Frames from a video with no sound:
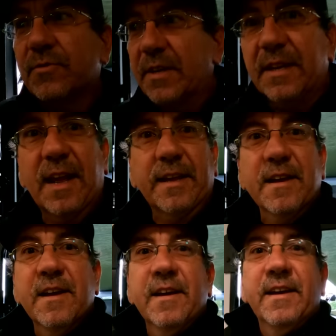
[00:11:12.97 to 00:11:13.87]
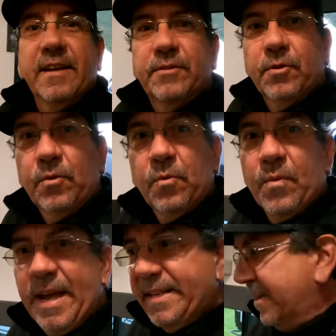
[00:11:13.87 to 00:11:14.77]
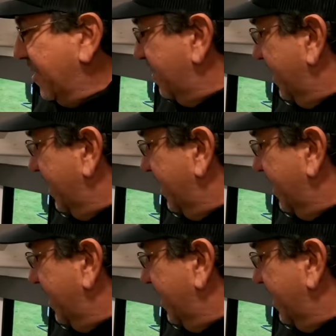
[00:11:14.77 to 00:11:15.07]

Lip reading: to see like a total weight here,